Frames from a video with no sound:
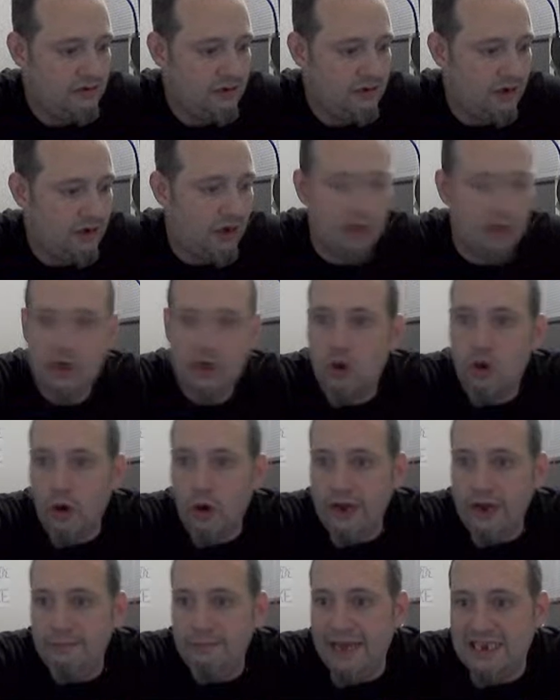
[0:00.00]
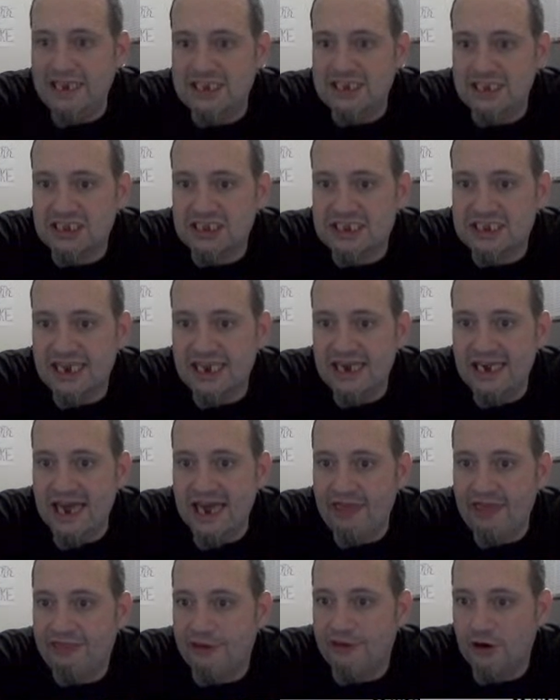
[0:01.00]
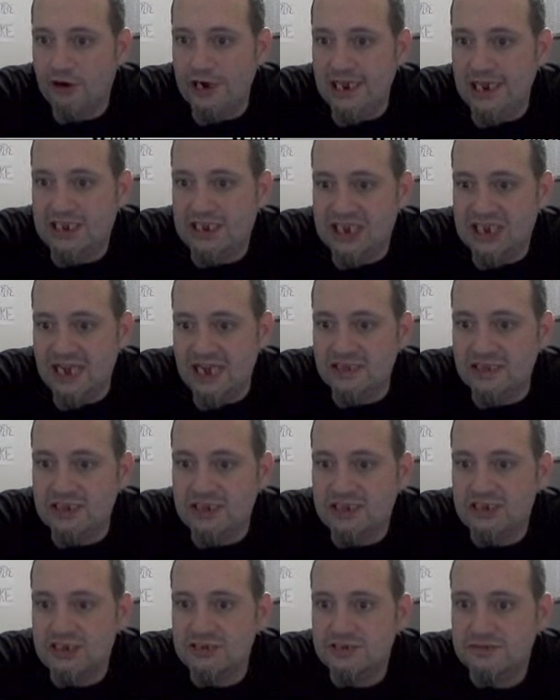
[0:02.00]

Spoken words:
On Coinbase, it's sitting at 30 cents.